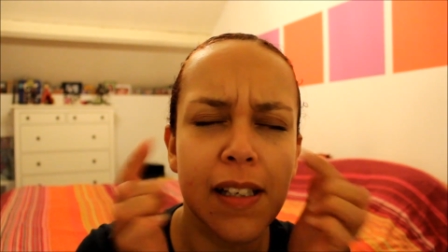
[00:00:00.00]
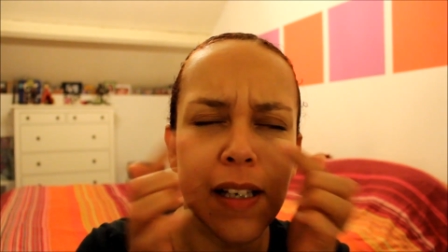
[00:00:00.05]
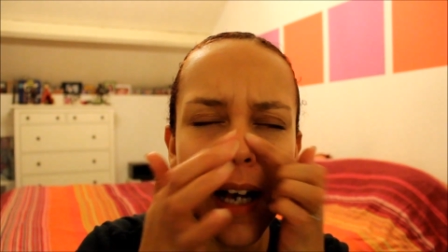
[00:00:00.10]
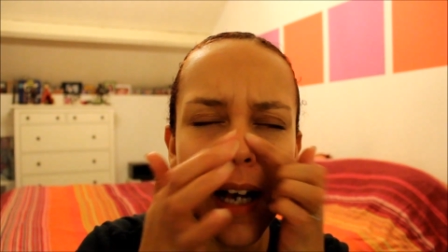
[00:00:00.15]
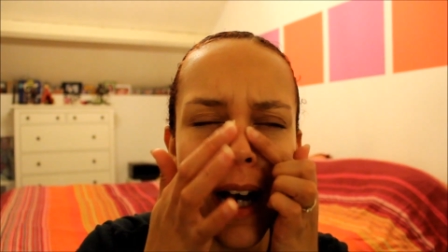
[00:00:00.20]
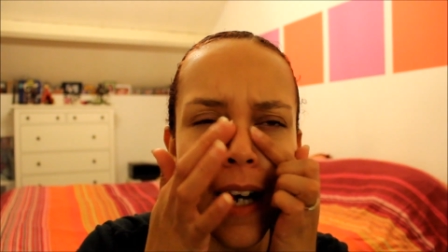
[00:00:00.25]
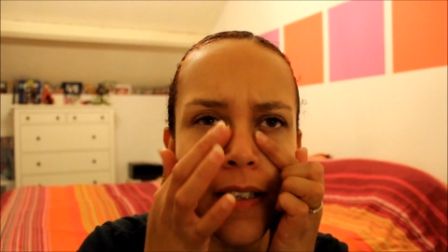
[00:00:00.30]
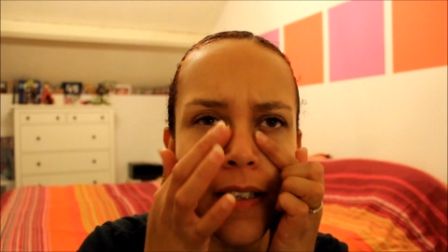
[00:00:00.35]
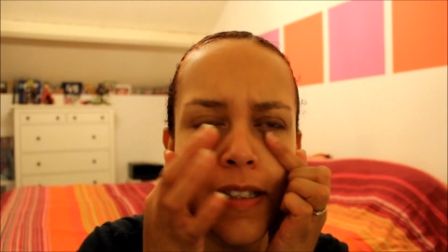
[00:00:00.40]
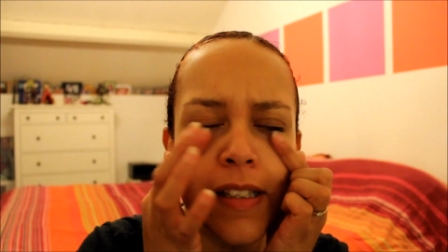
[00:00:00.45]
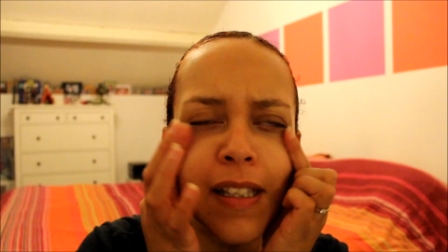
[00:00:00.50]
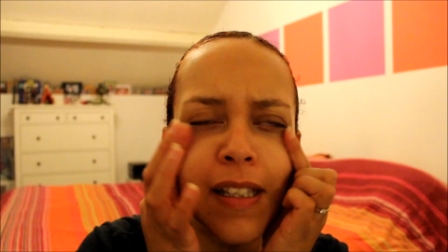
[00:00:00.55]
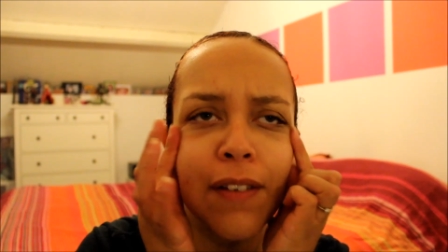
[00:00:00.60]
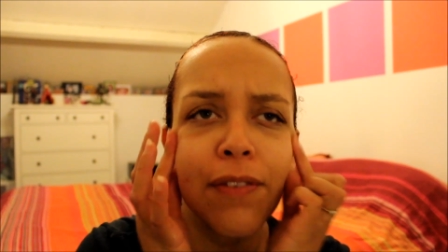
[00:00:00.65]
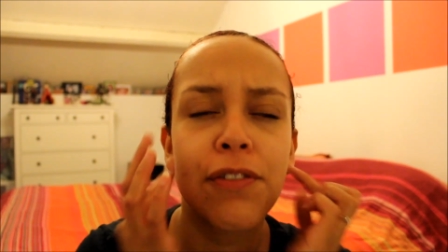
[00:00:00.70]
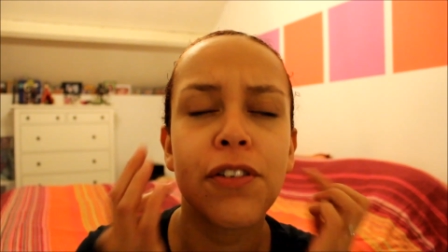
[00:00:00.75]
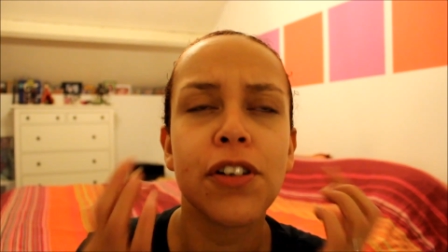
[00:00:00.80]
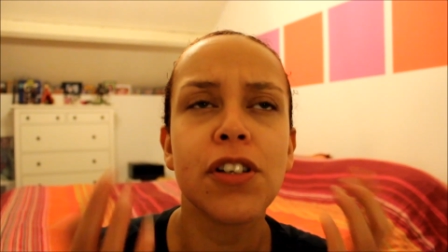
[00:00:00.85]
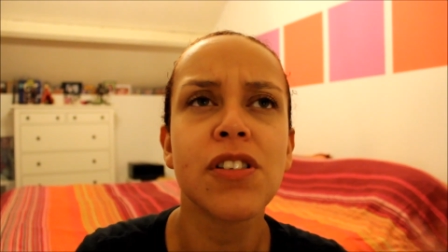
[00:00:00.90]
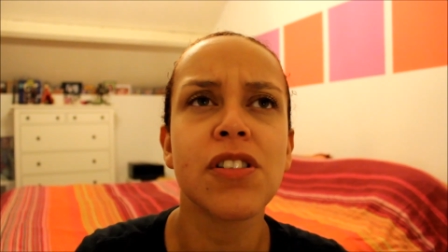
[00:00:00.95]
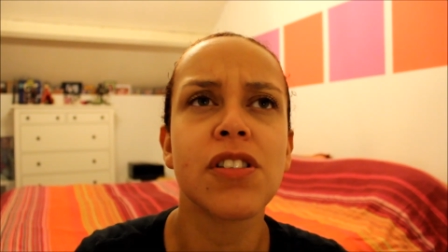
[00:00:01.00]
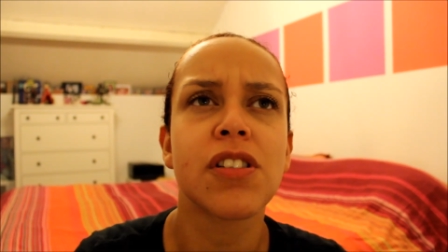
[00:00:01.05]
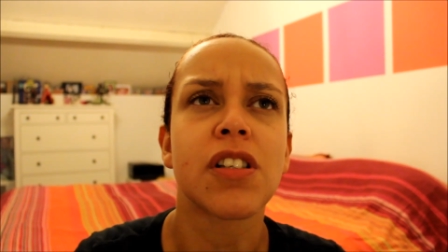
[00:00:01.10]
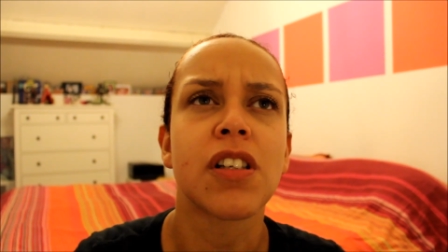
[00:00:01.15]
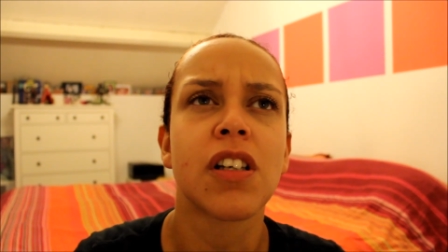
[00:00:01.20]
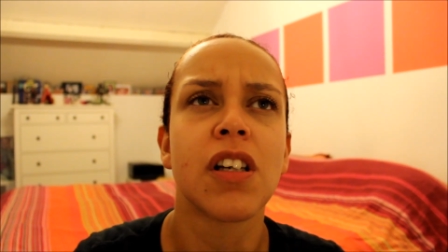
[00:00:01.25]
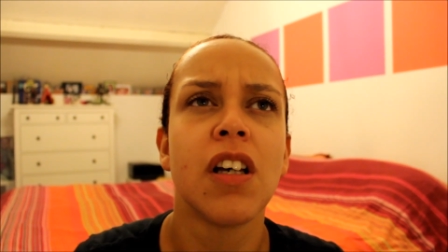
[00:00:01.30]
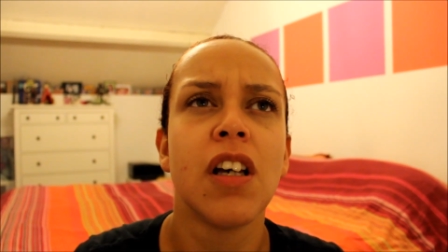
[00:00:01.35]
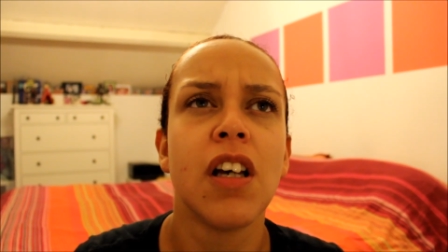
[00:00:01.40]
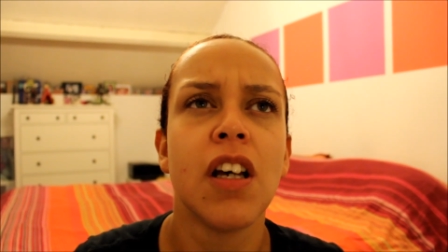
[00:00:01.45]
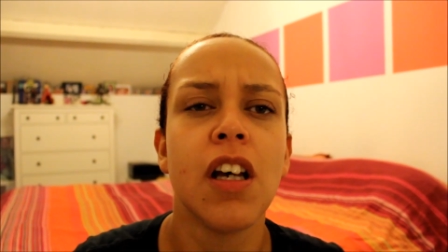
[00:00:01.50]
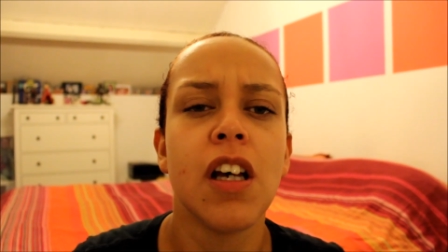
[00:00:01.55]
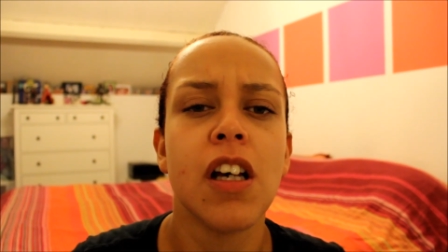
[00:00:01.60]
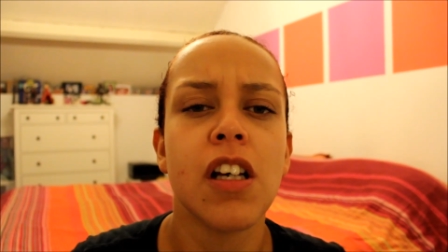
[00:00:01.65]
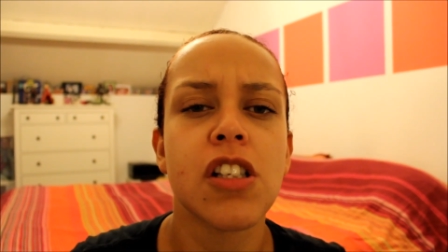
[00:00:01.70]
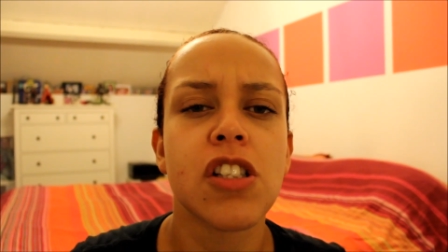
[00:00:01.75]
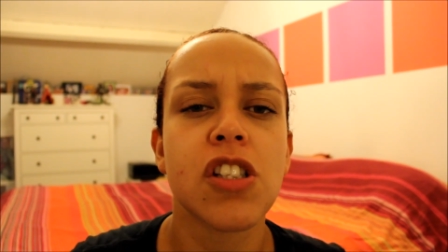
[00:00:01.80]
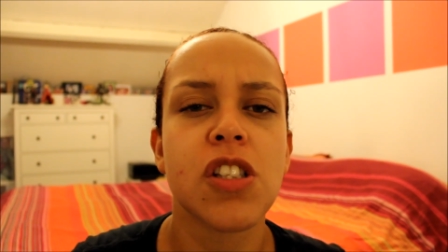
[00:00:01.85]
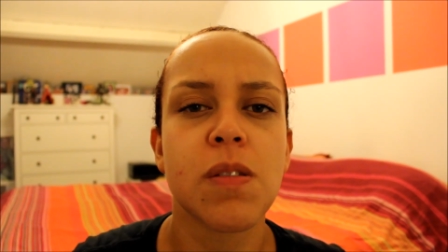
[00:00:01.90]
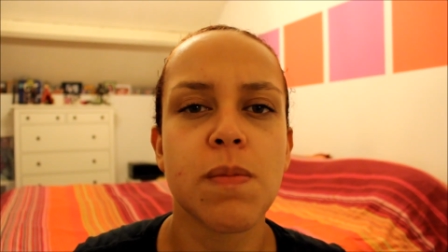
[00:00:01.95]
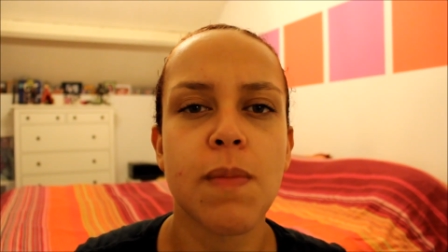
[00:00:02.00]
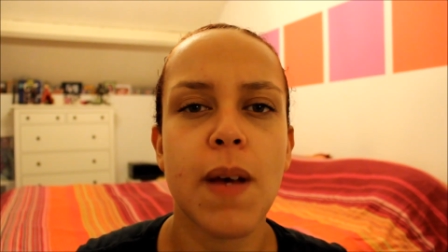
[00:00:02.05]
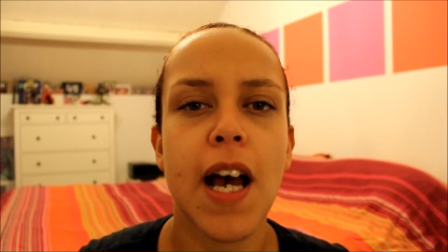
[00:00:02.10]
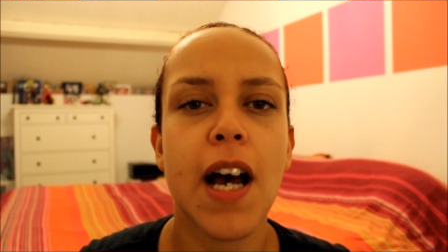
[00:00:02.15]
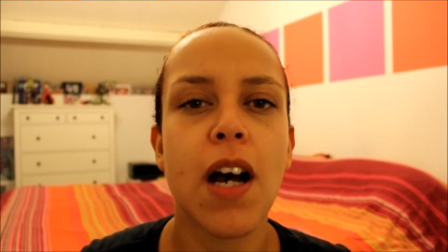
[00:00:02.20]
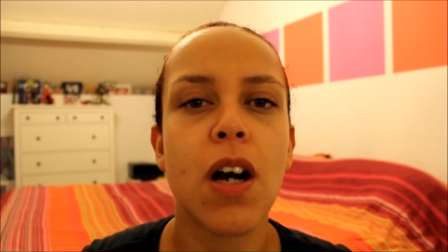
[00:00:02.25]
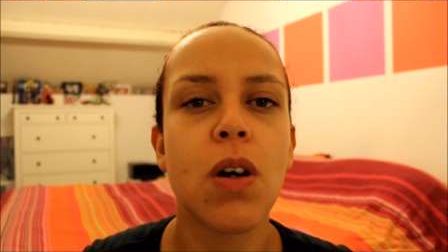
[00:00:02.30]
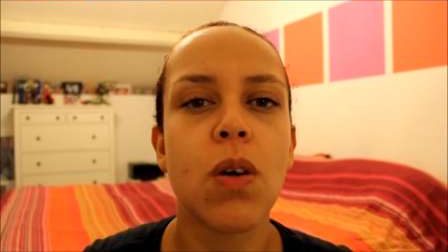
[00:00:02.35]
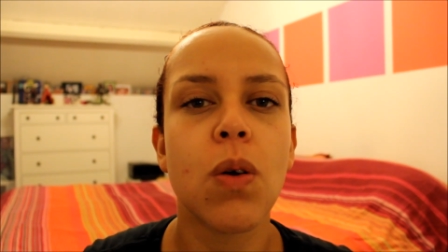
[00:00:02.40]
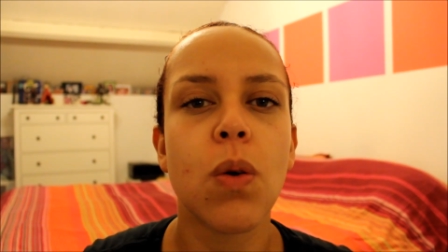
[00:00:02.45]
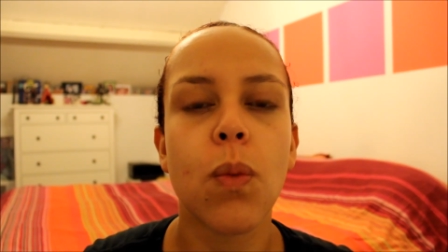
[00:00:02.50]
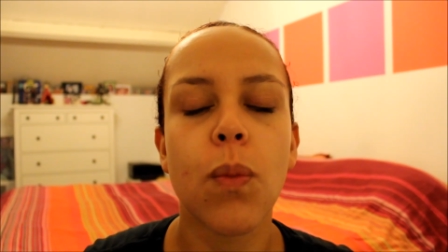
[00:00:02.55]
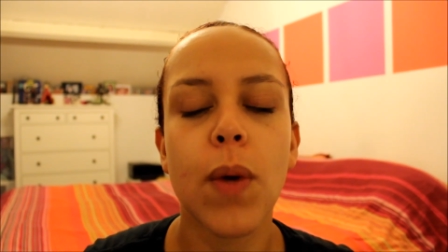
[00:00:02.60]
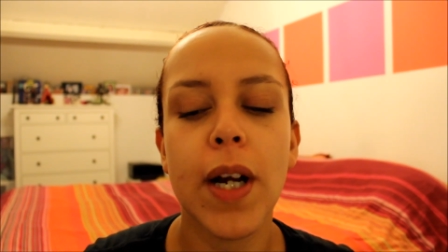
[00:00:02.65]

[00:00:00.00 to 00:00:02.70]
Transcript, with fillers: It has a different smell